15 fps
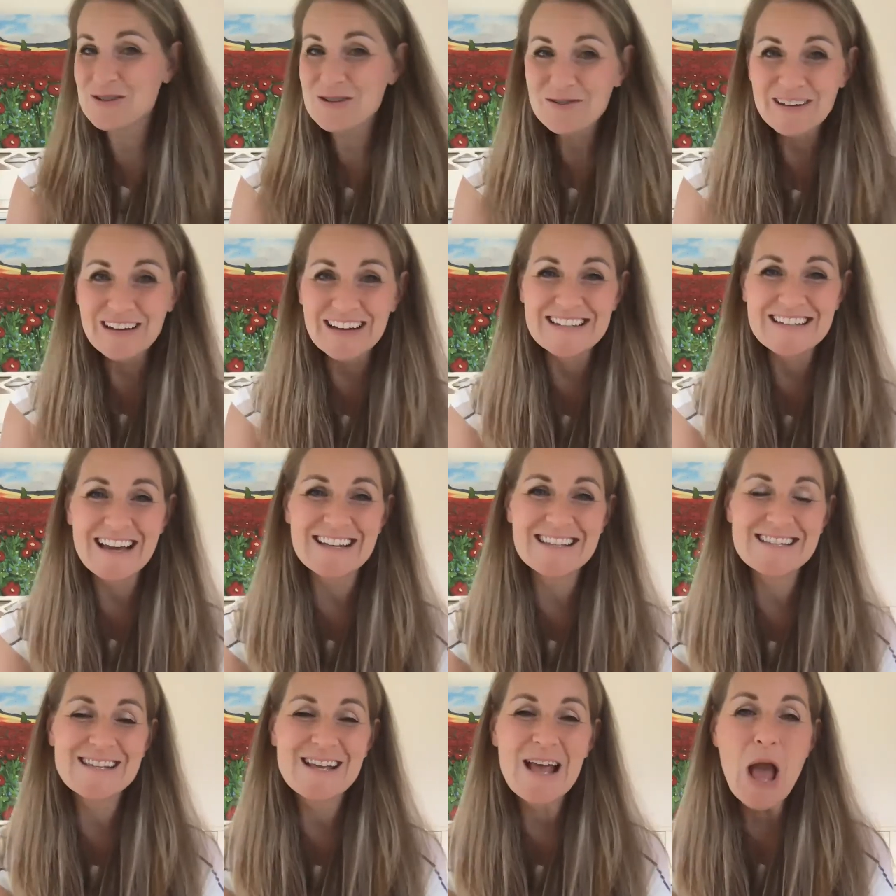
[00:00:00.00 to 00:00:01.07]
note reading
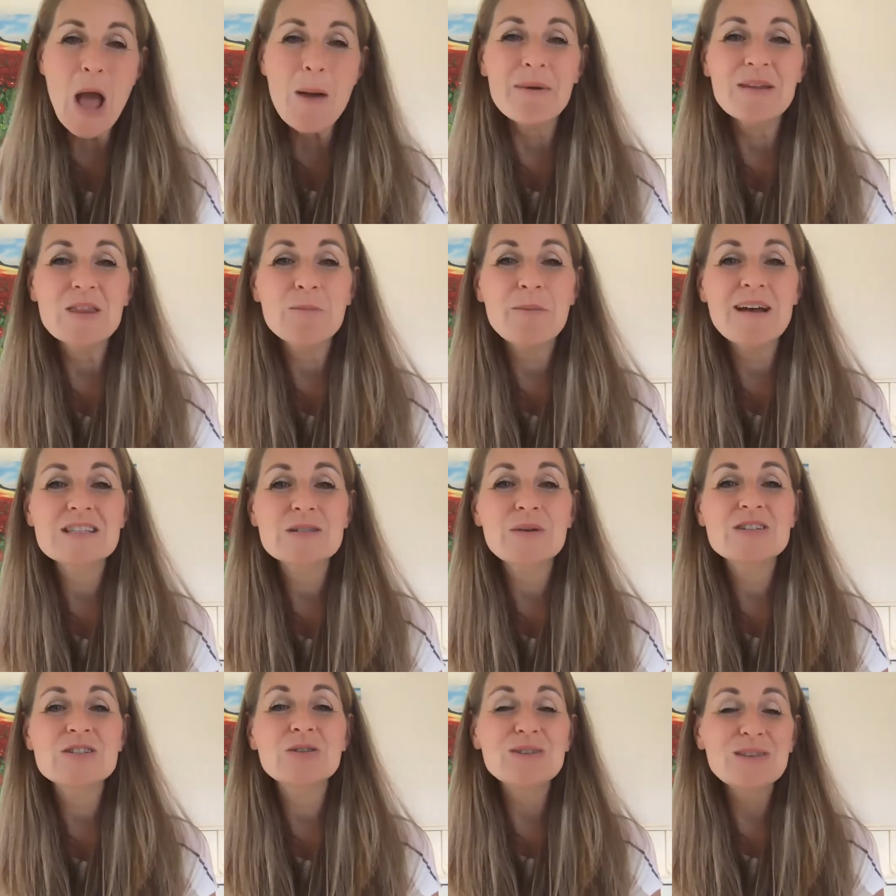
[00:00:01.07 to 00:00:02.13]
tests. But the best way
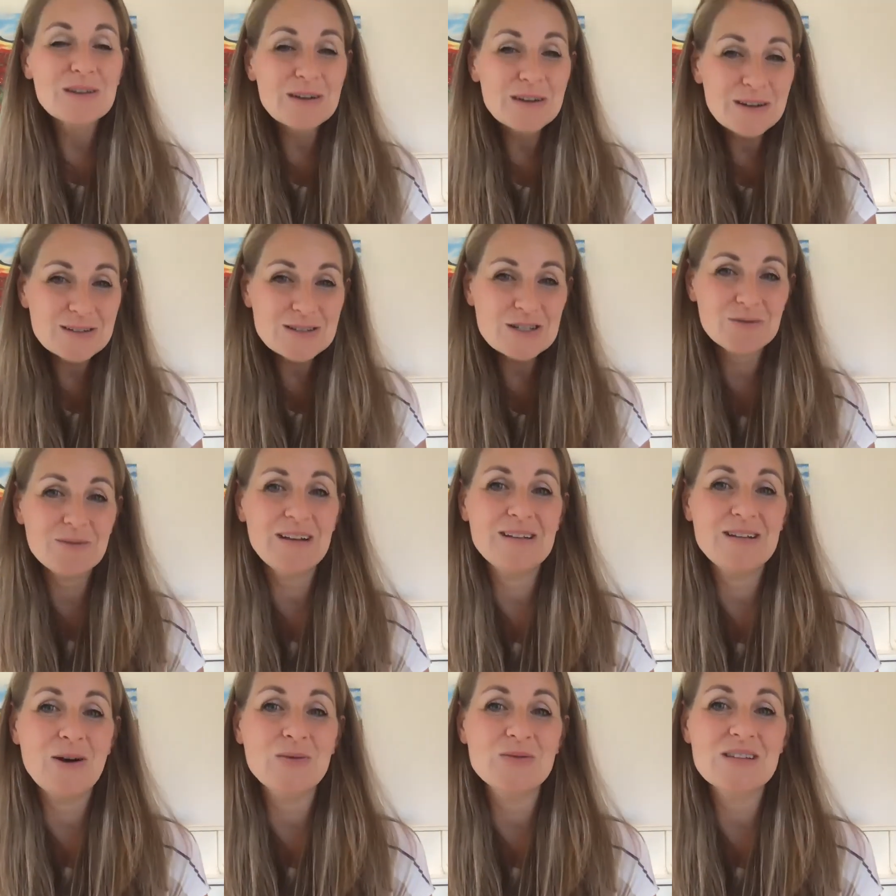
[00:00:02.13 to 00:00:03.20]
to learn to read
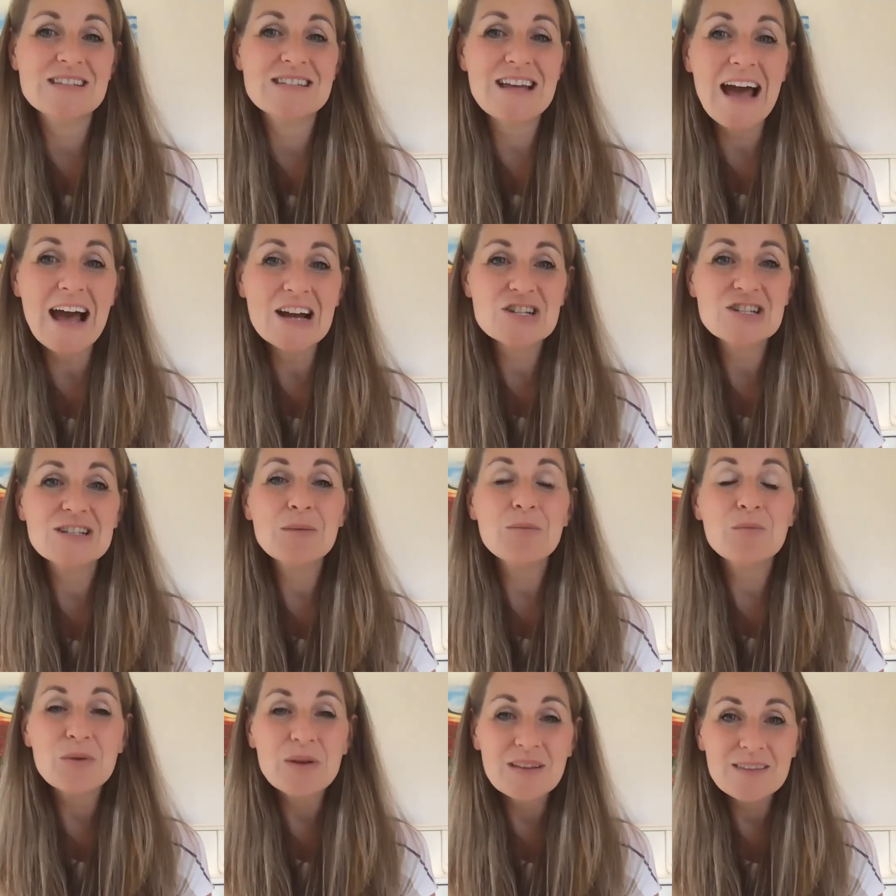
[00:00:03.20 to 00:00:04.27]
notes is to actually
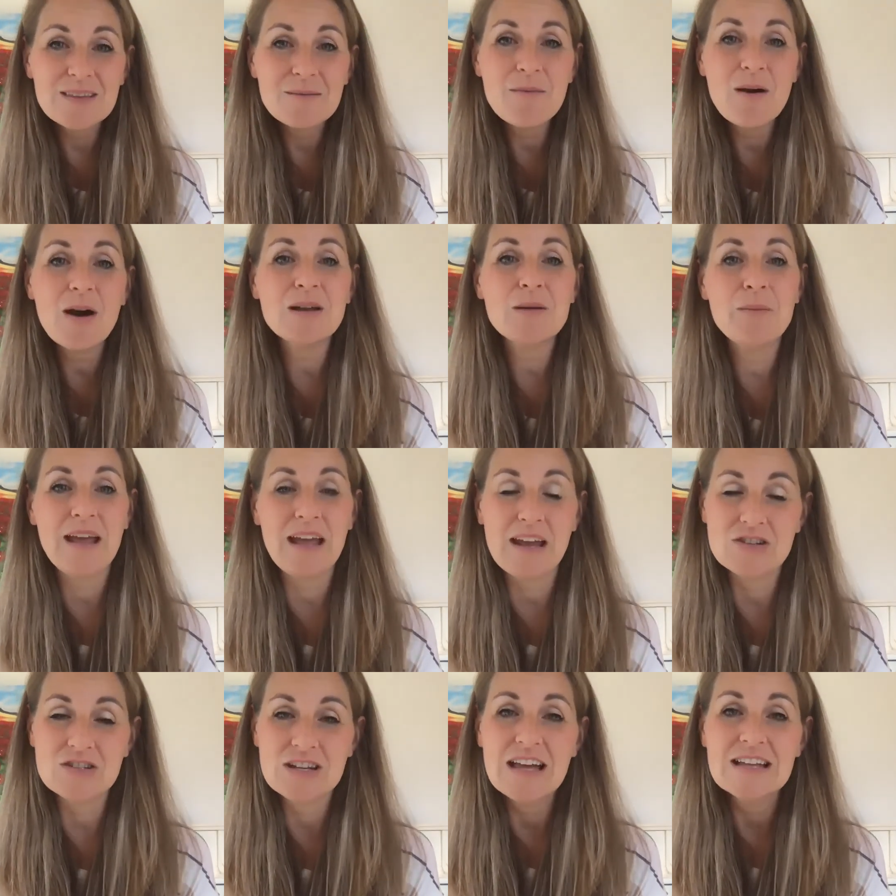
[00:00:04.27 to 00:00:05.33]
print them on a
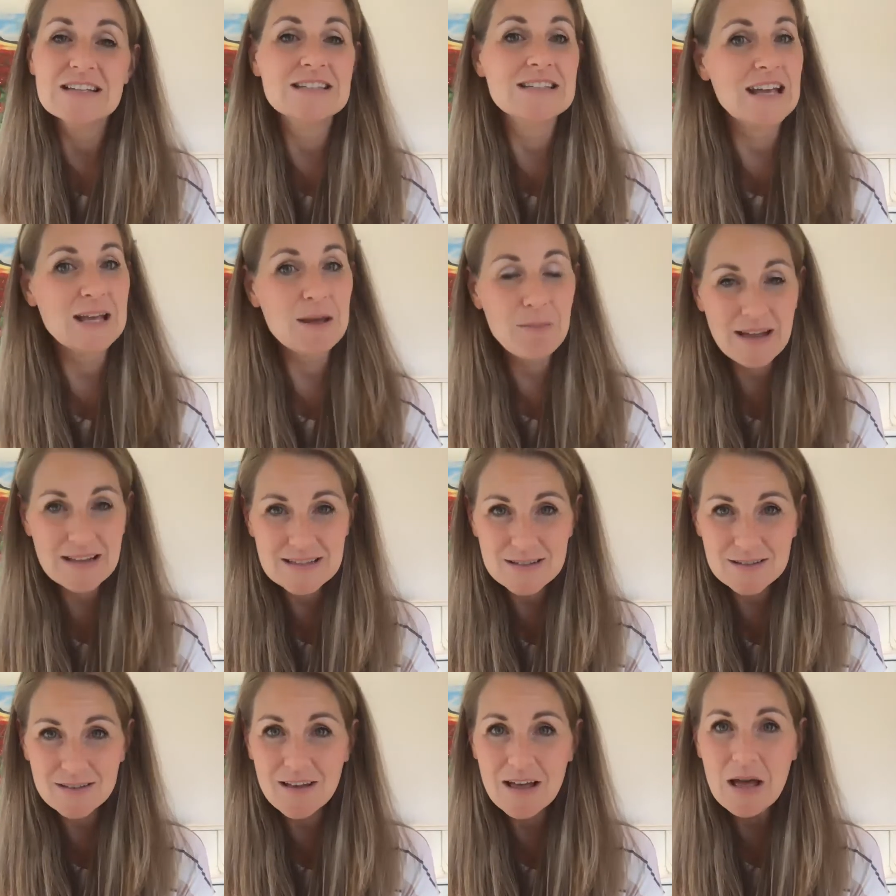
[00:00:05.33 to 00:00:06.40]
page, to take a
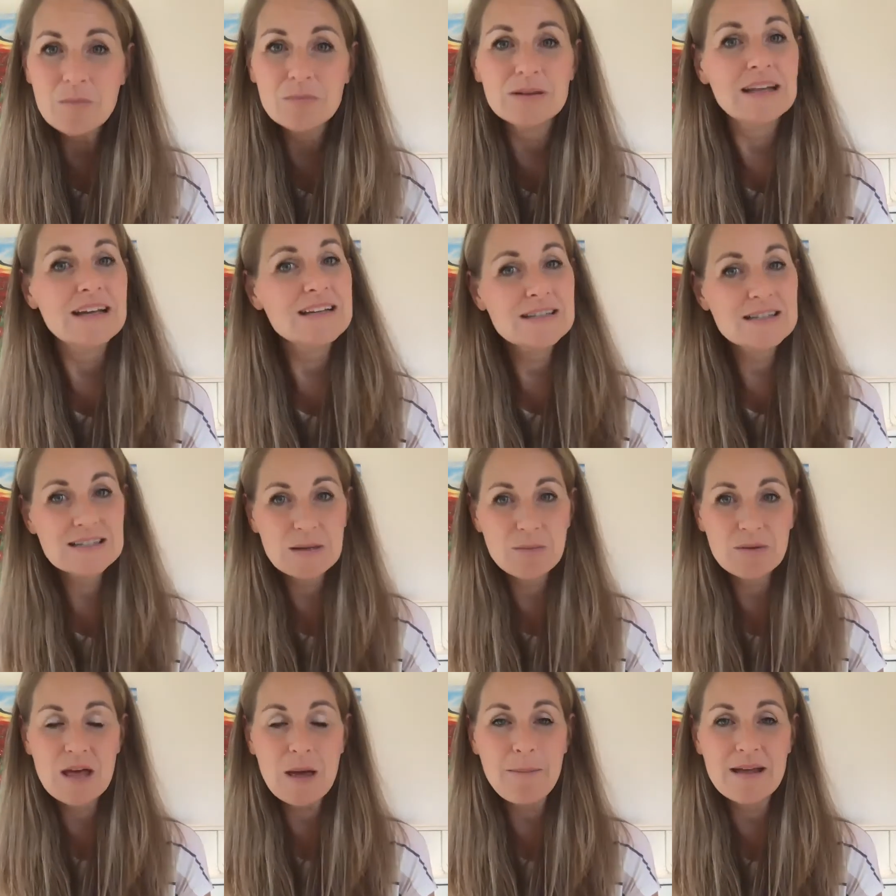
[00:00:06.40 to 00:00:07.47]
pencil, place the tip
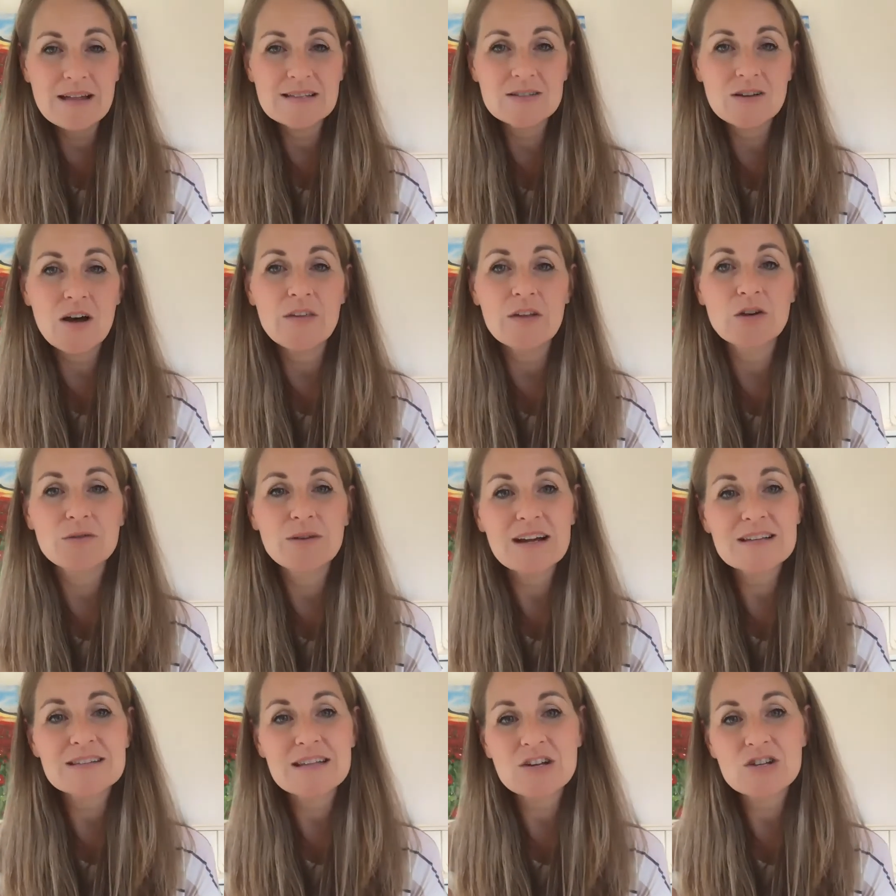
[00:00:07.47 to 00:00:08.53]
of that pencil on the correct
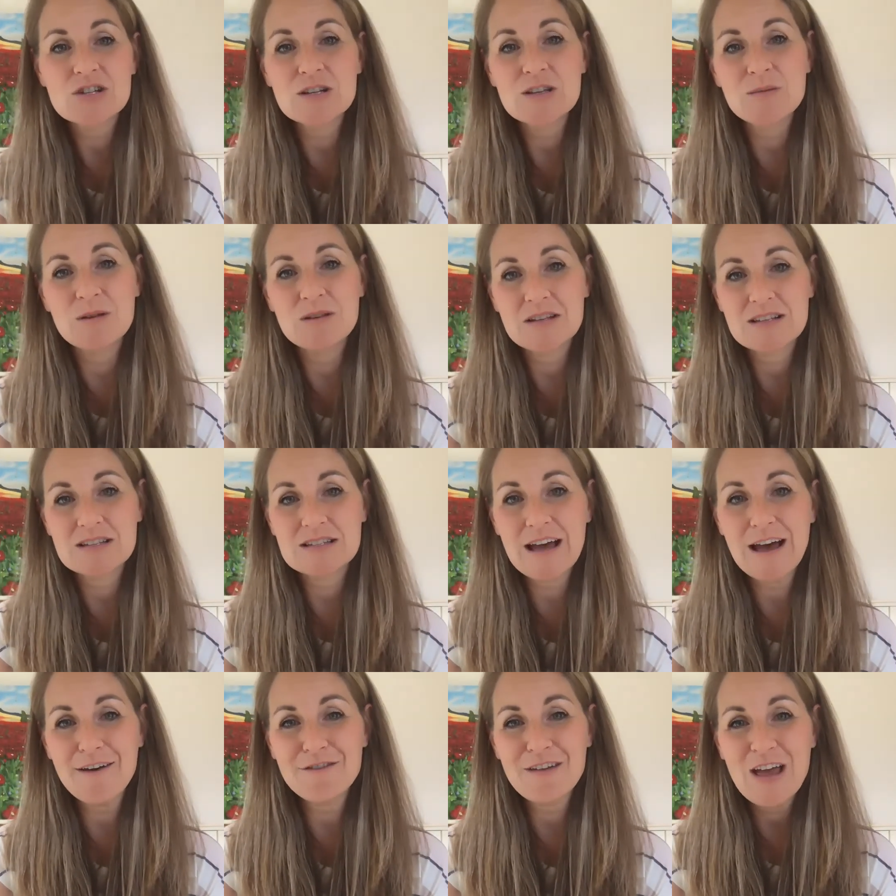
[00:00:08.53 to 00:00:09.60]
section of the music
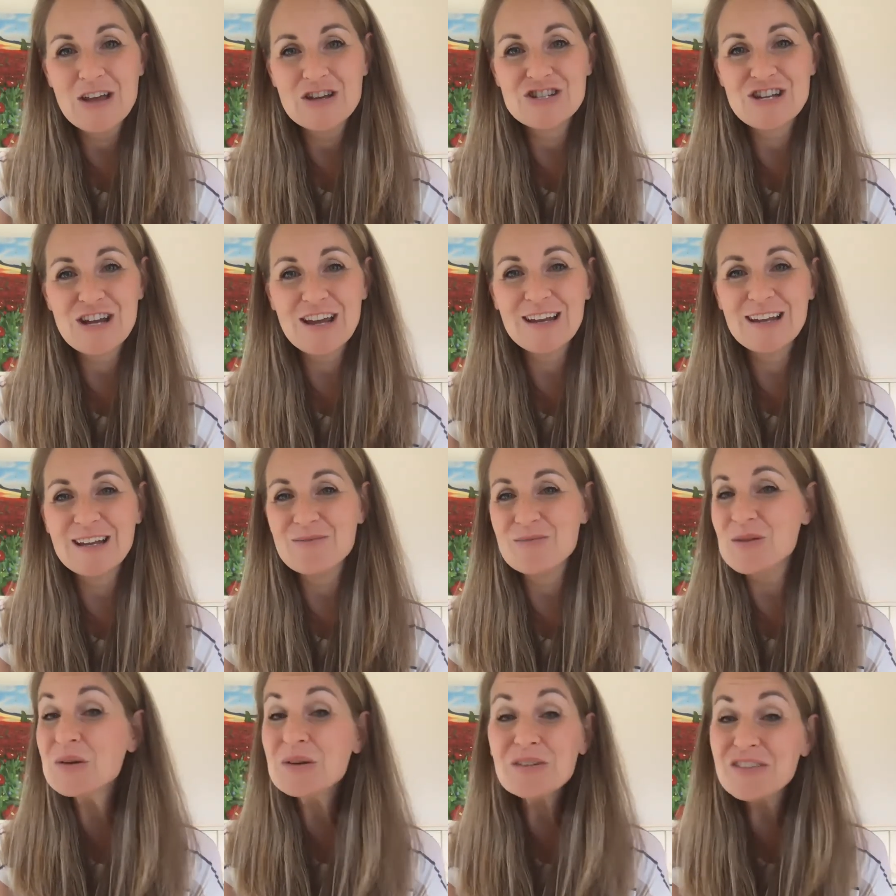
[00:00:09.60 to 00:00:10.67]
staff, shade in a
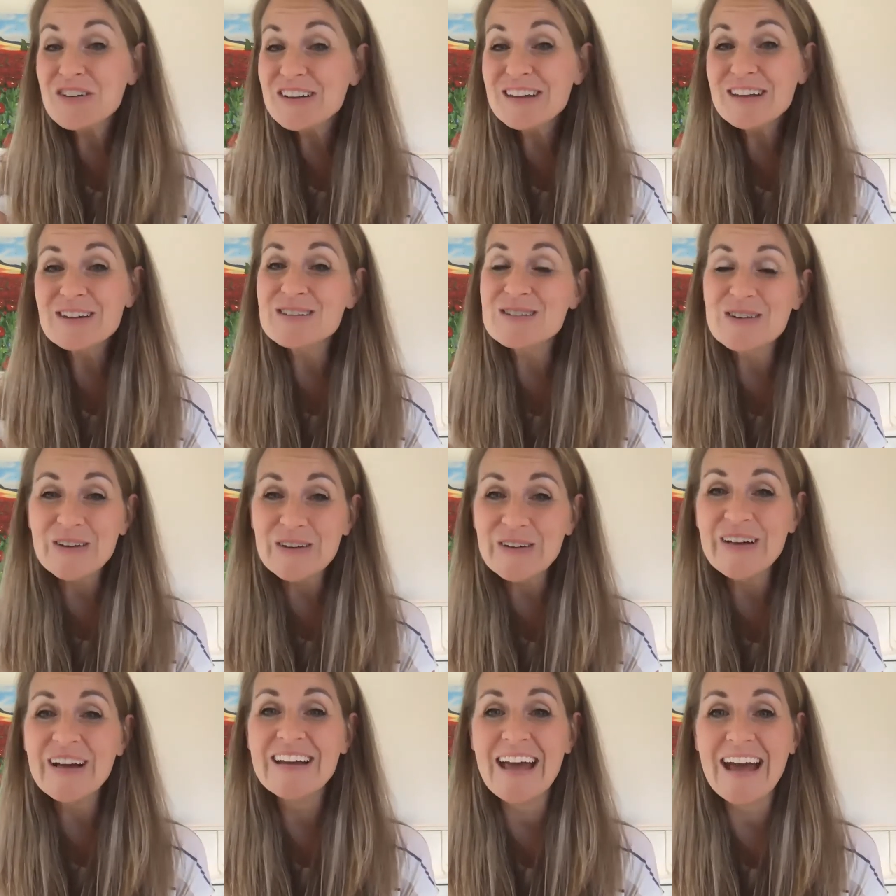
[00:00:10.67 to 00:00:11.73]
beautiful little circle,
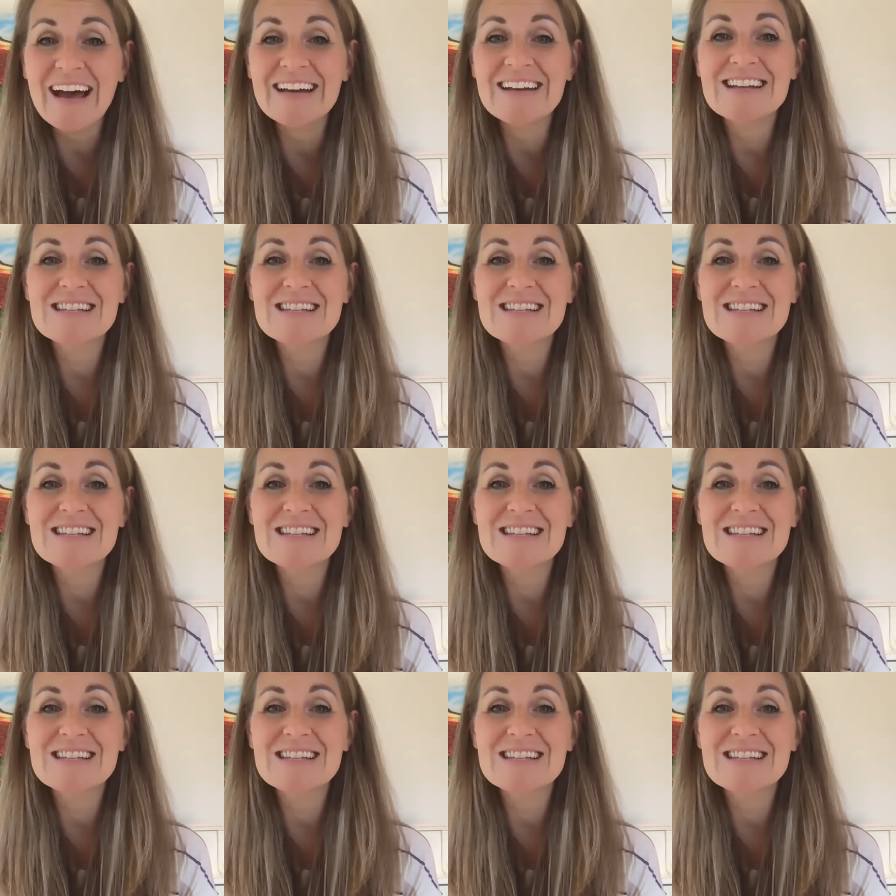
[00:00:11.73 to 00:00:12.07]
and add a